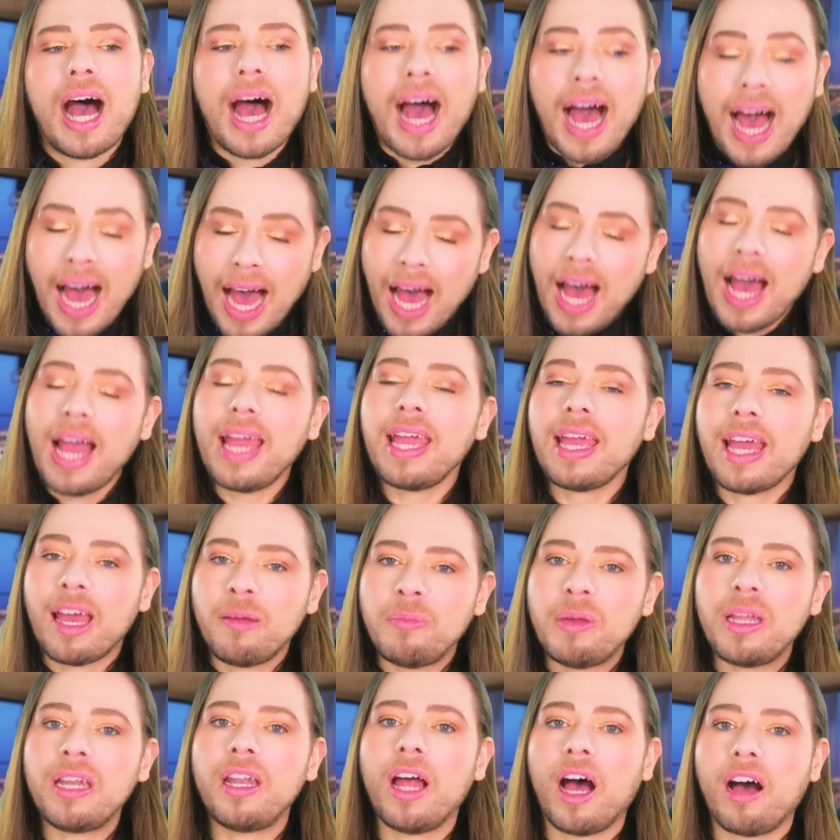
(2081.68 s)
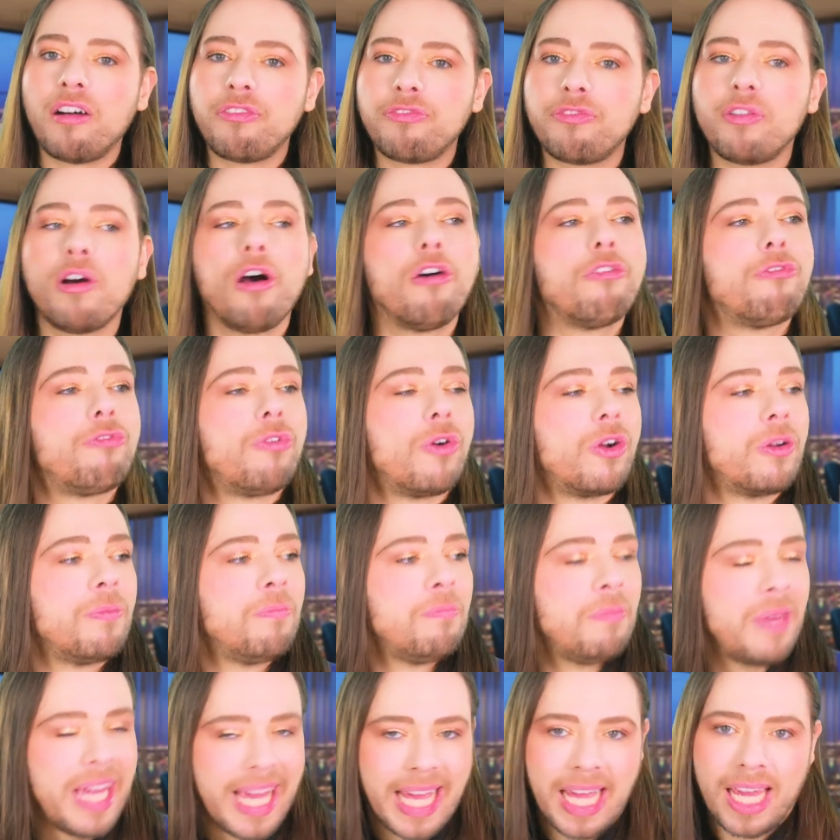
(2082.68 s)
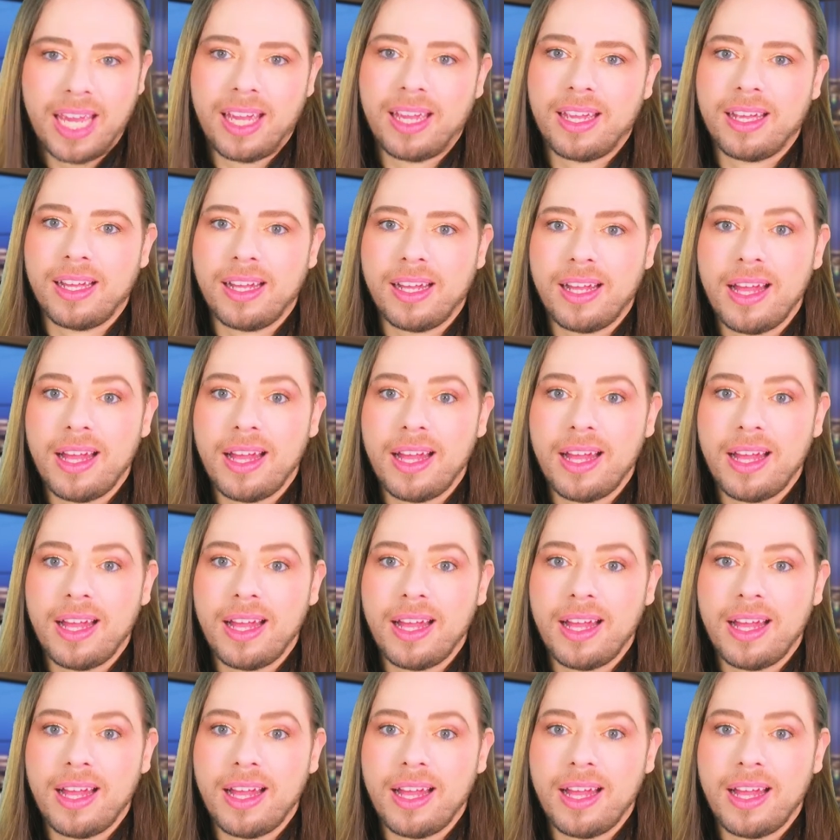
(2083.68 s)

I am enough for me.